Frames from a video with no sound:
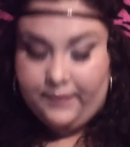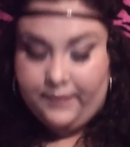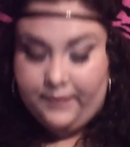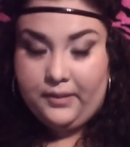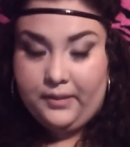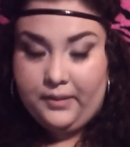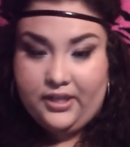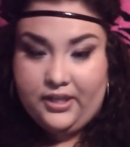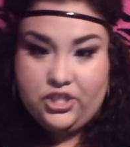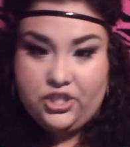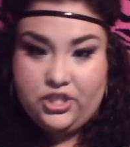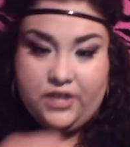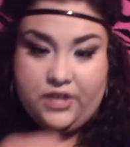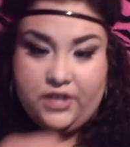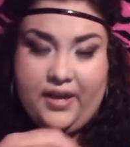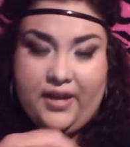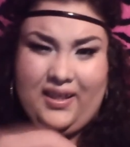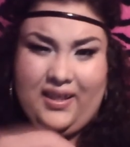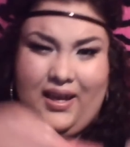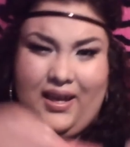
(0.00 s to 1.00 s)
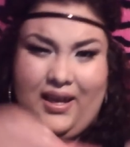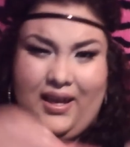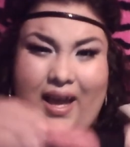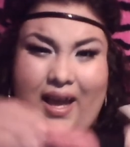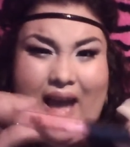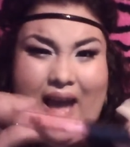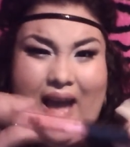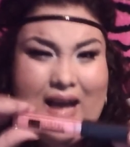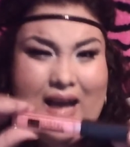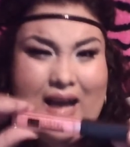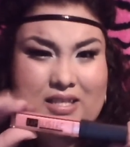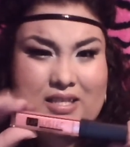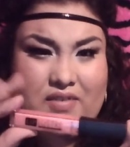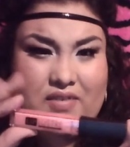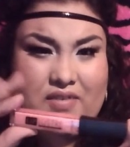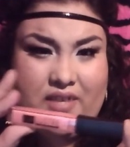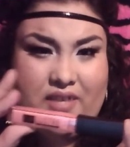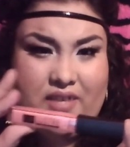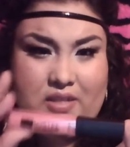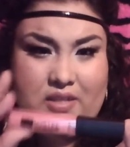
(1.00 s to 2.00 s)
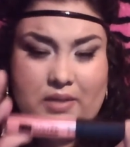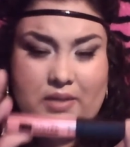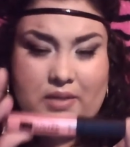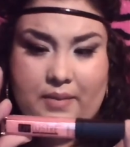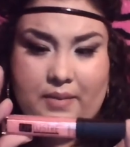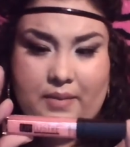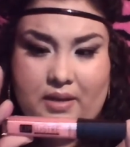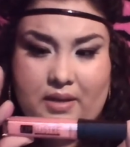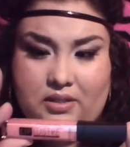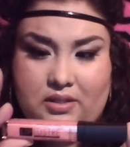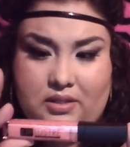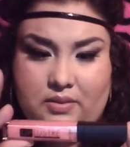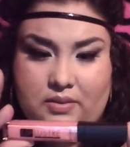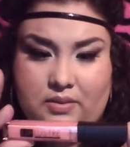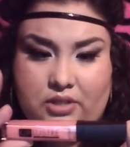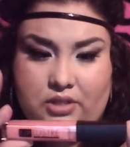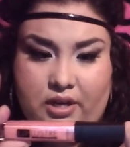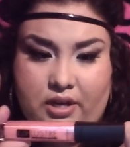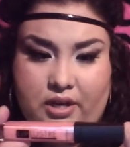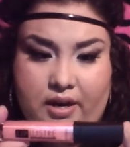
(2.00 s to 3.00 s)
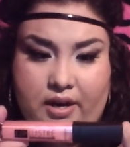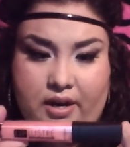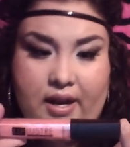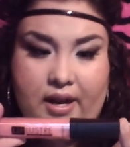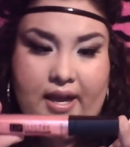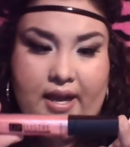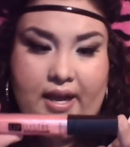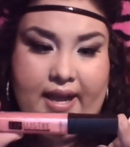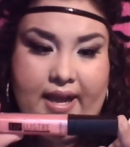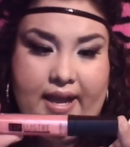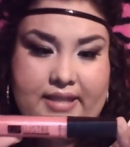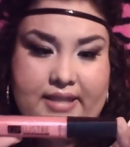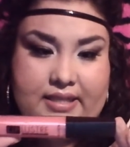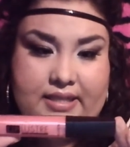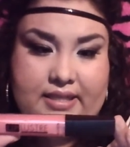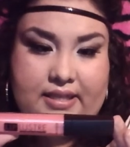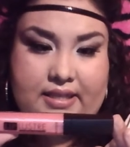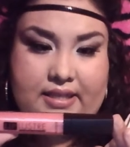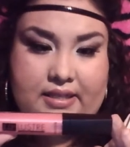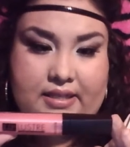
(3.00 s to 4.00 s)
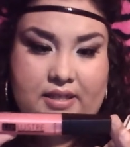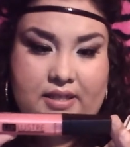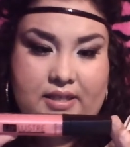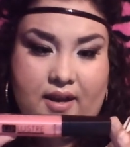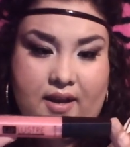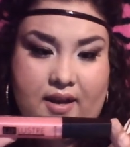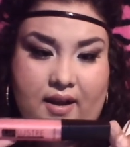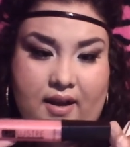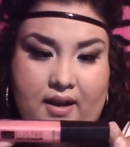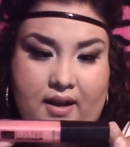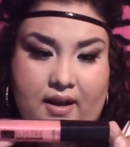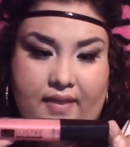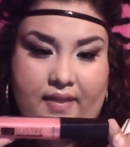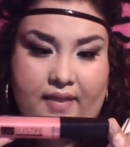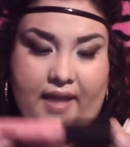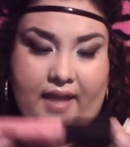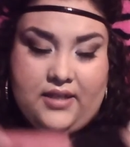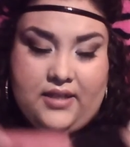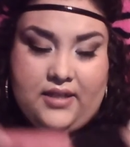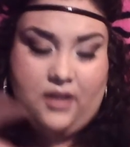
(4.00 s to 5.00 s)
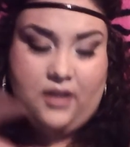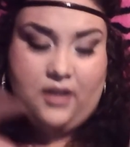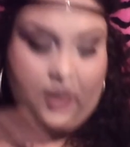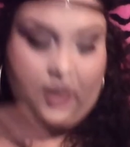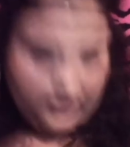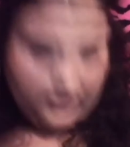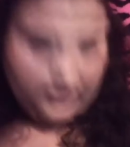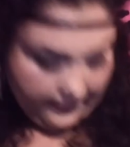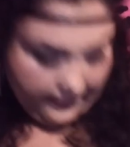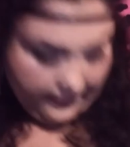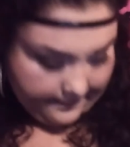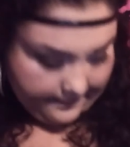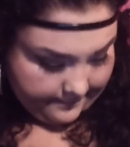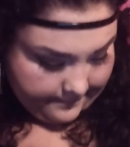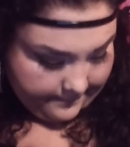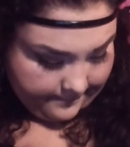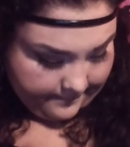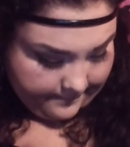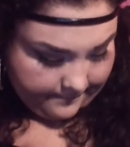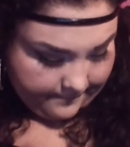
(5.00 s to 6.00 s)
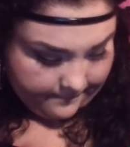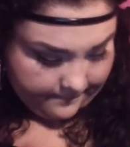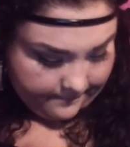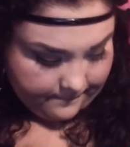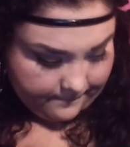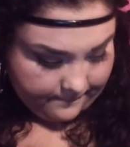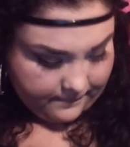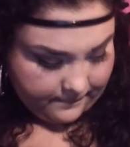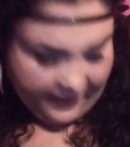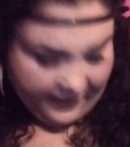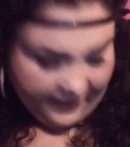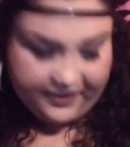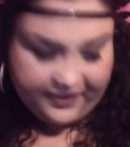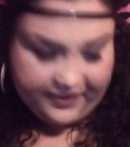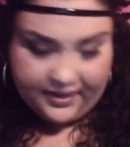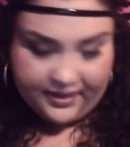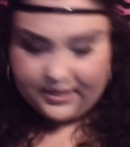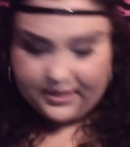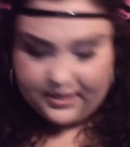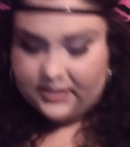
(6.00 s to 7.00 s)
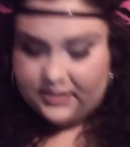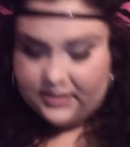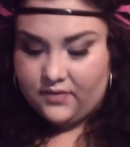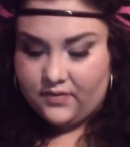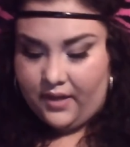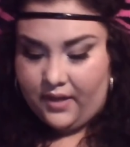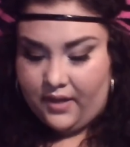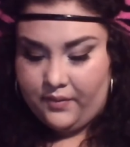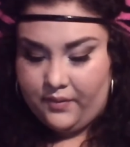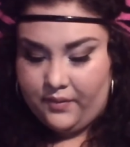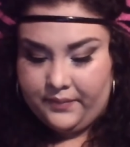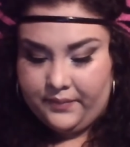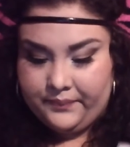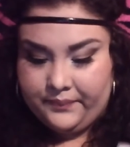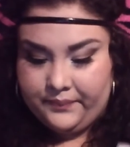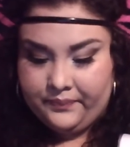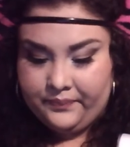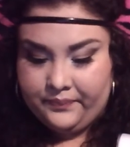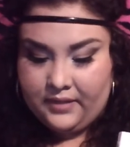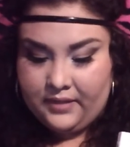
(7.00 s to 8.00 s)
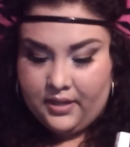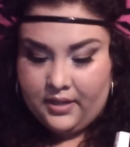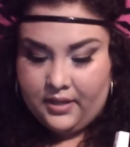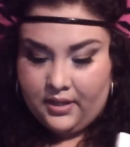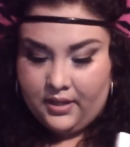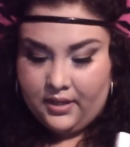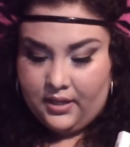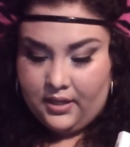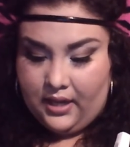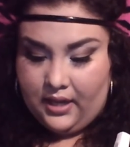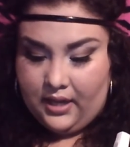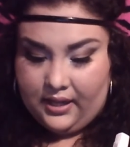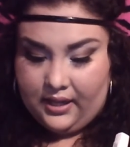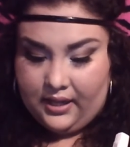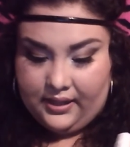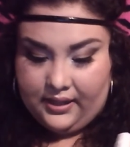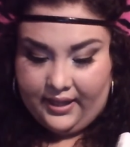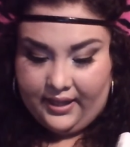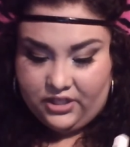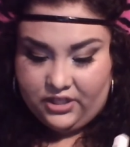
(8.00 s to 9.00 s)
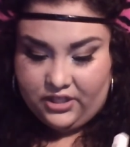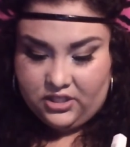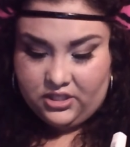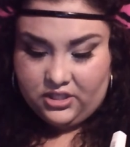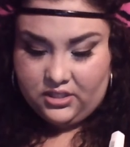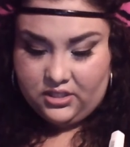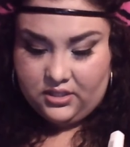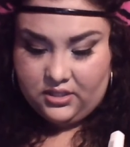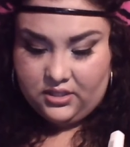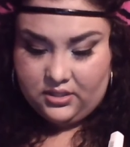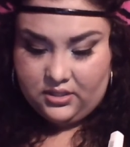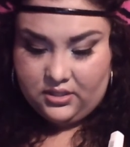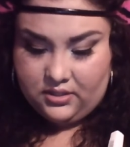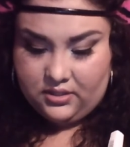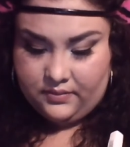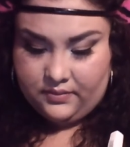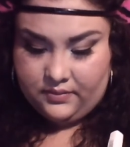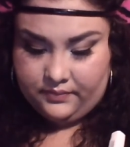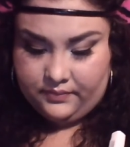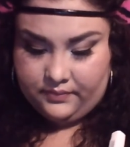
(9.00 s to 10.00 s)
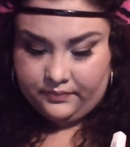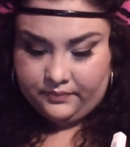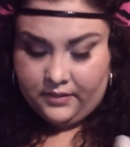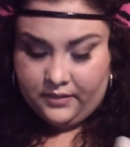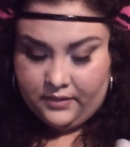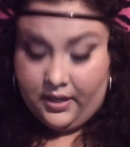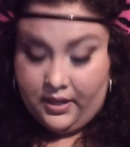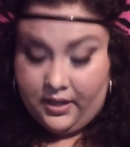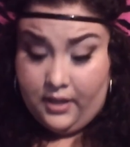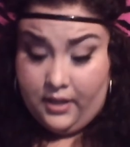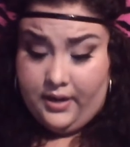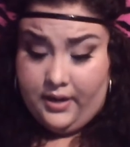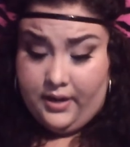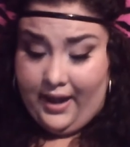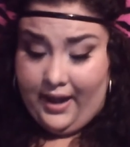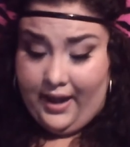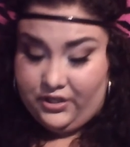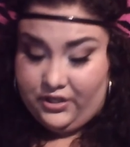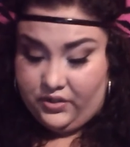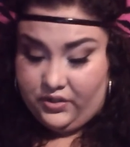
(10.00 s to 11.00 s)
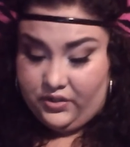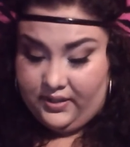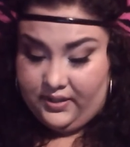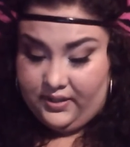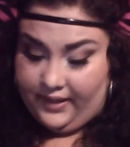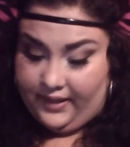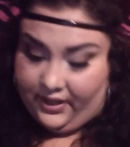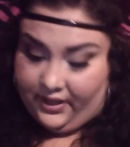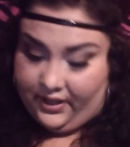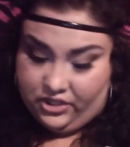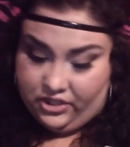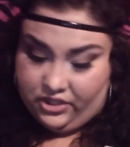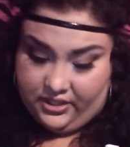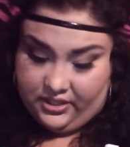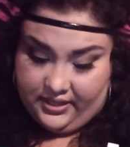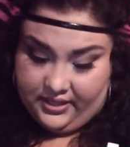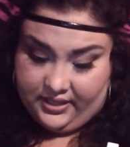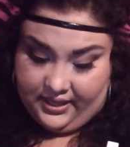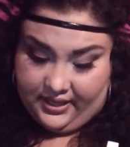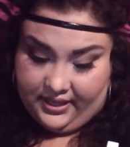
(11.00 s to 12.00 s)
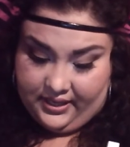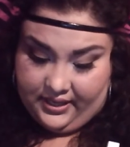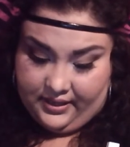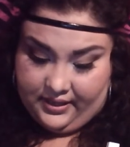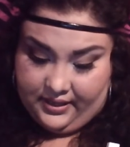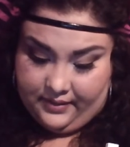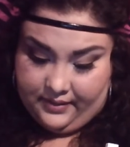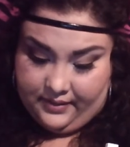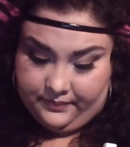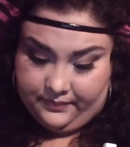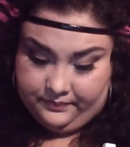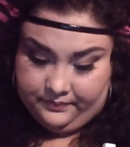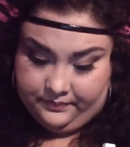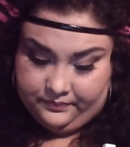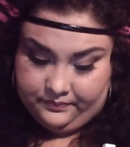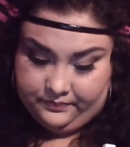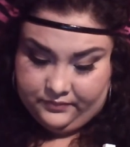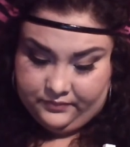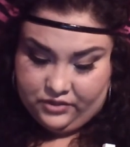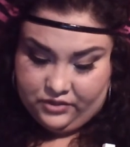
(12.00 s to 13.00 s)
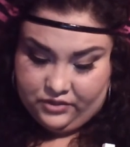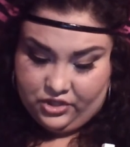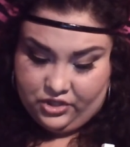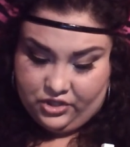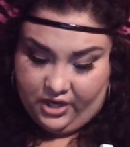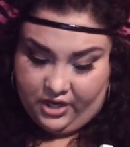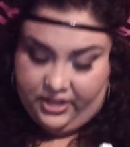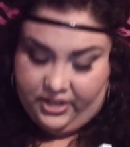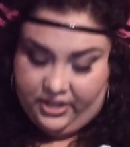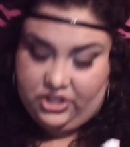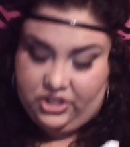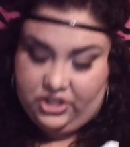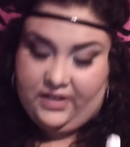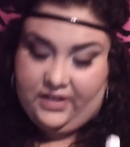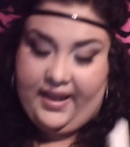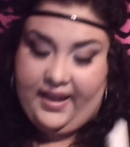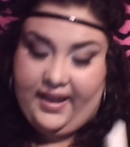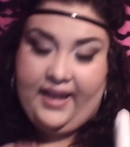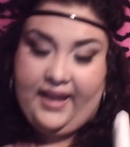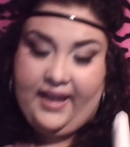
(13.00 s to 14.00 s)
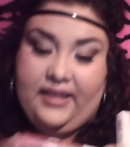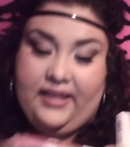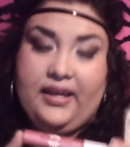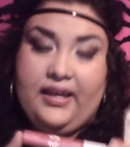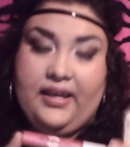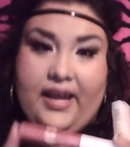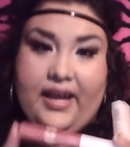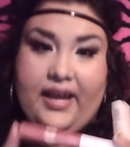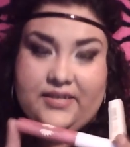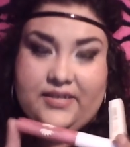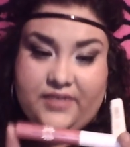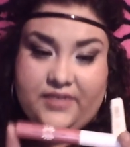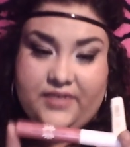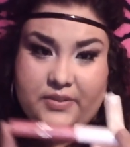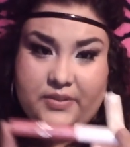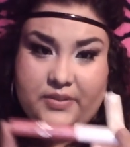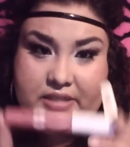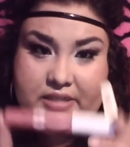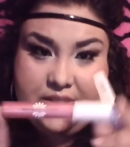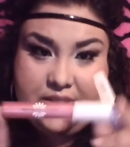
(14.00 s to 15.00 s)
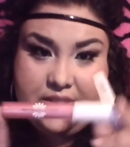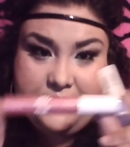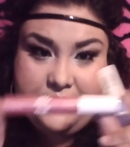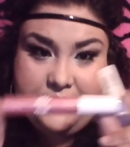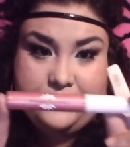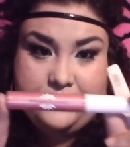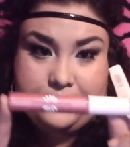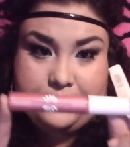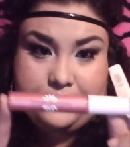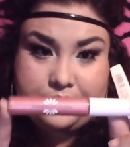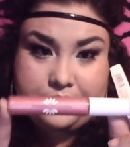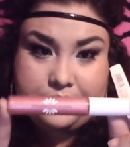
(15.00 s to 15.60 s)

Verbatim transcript: lip luster. I think I asked for this one. I'm not too sure. It's in Talk That Talk. I think I asked for that one. A Collection, Natural Collection in Turkish Delight. I think I asked for this one too.